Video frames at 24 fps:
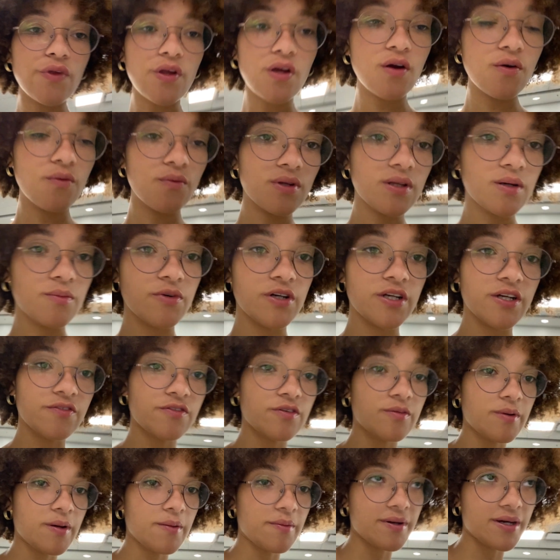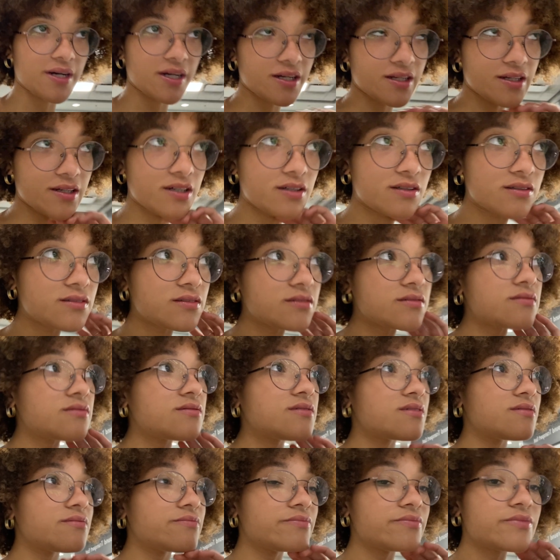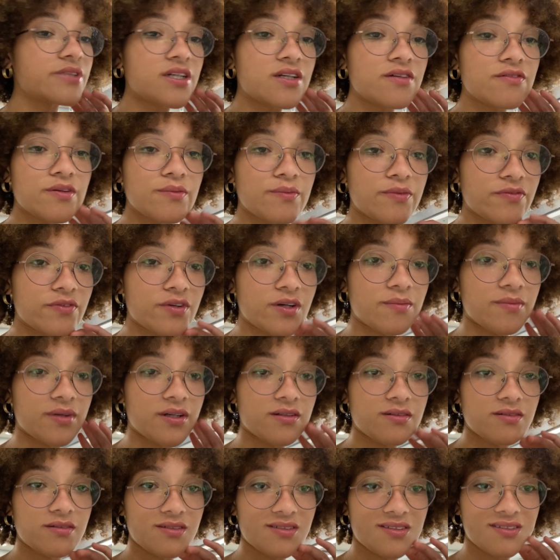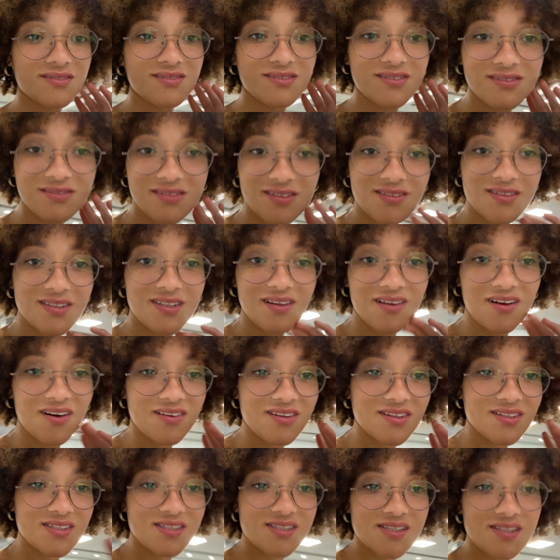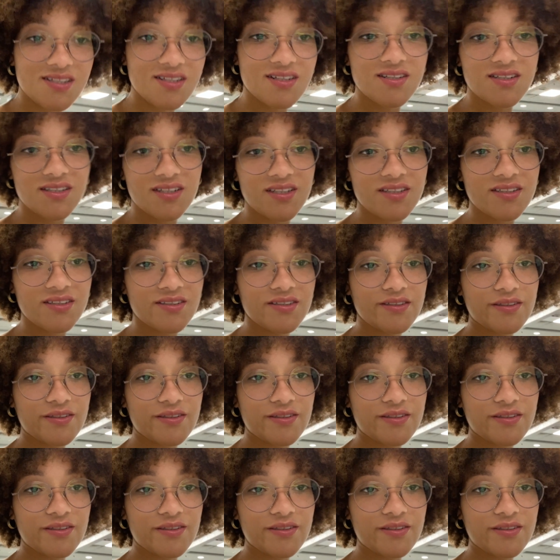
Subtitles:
Well, I'm waiting for my bag now. None of them have come out, so who knows how long this is gonna take.